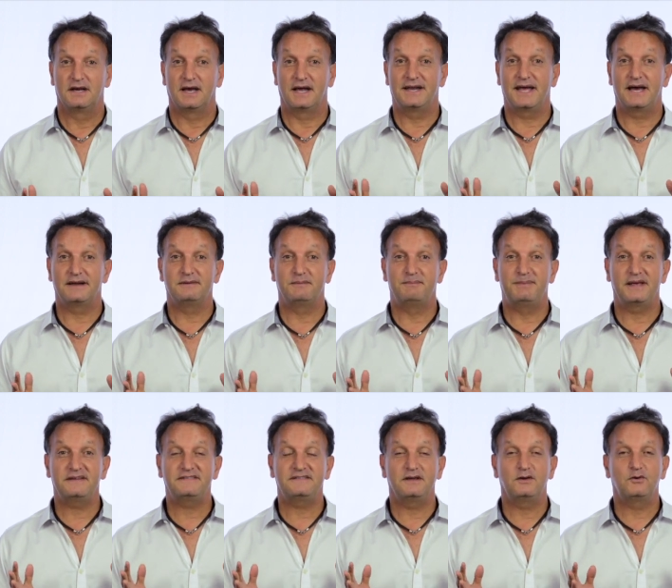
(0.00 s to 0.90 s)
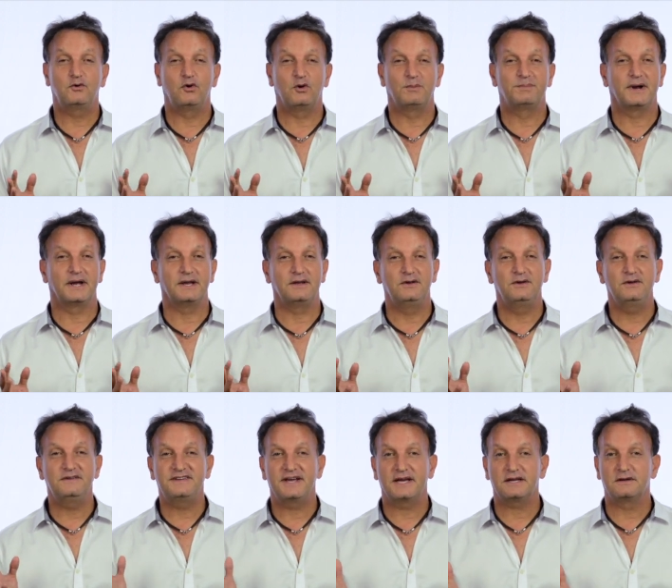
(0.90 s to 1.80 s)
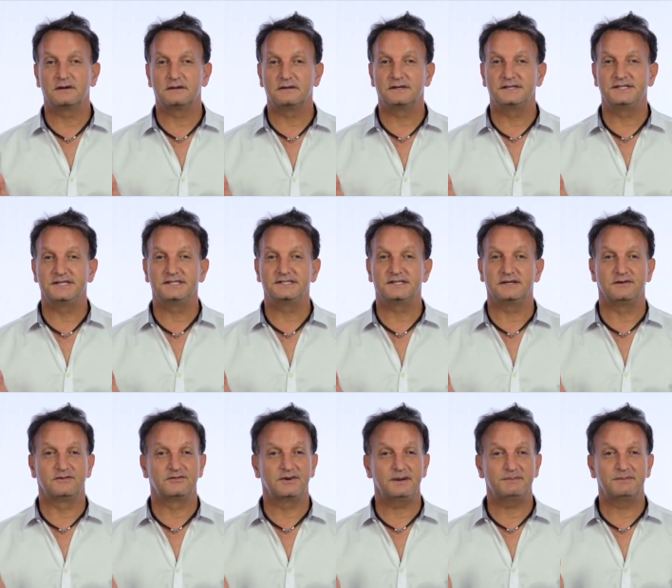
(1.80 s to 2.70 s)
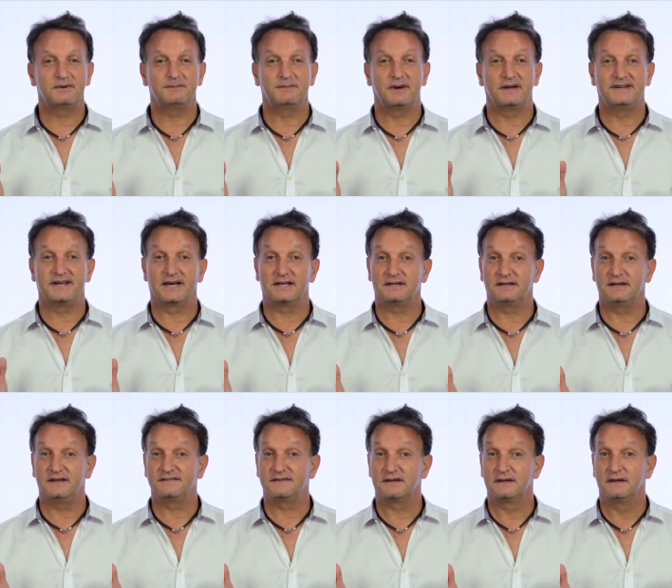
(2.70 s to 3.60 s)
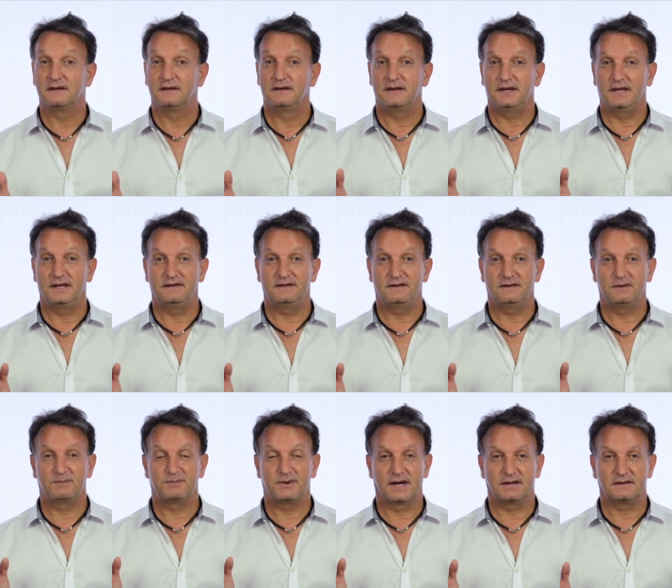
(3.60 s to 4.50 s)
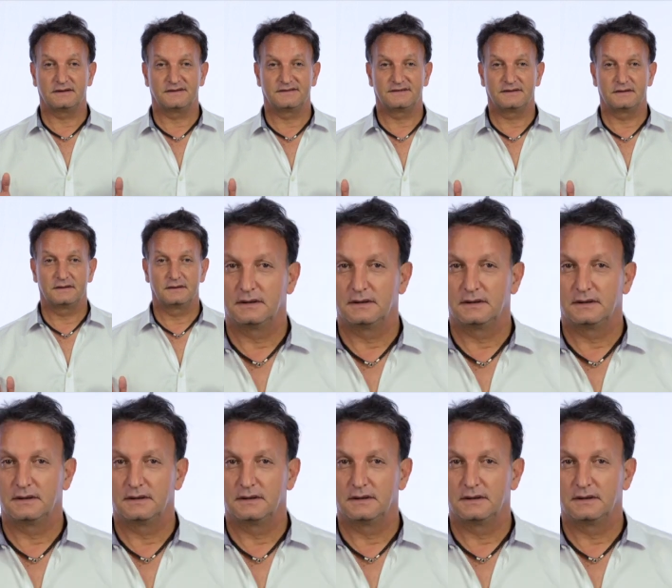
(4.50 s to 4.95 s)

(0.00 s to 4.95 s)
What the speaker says: and how to best incorporate new technologies and treatment modalities into your practice.